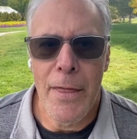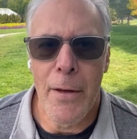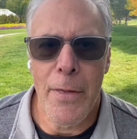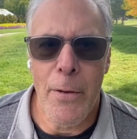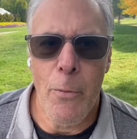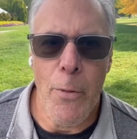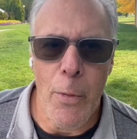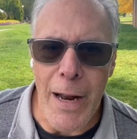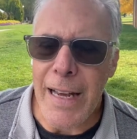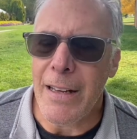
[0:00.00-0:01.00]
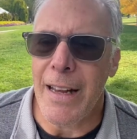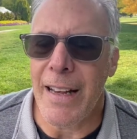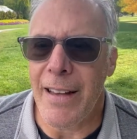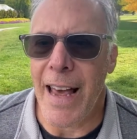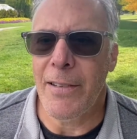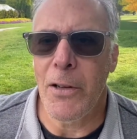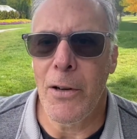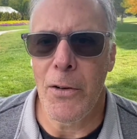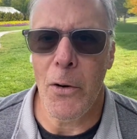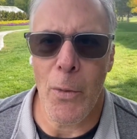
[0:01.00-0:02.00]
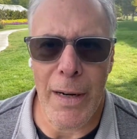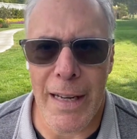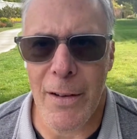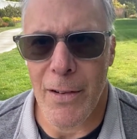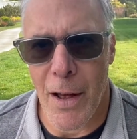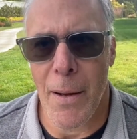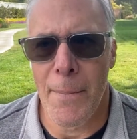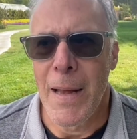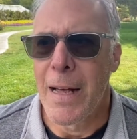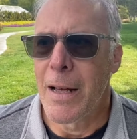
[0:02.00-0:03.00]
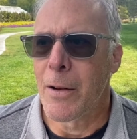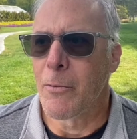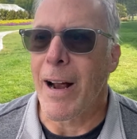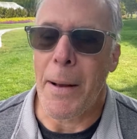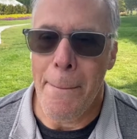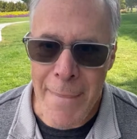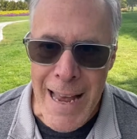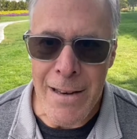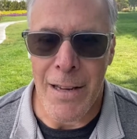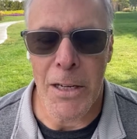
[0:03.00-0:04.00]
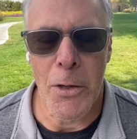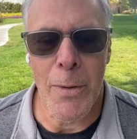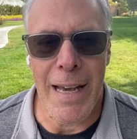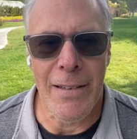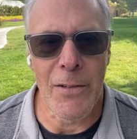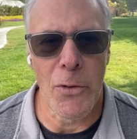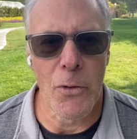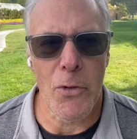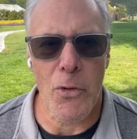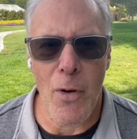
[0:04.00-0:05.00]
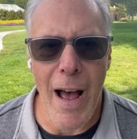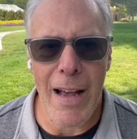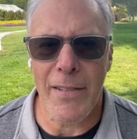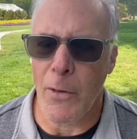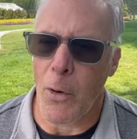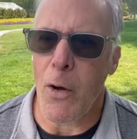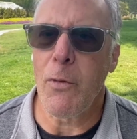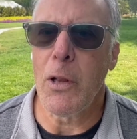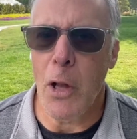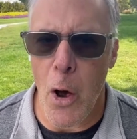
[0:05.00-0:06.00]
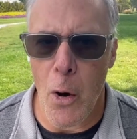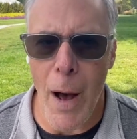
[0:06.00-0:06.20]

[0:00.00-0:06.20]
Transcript: The, the, what I can ask you to do or what I can um, recommend to you is to try, start off low.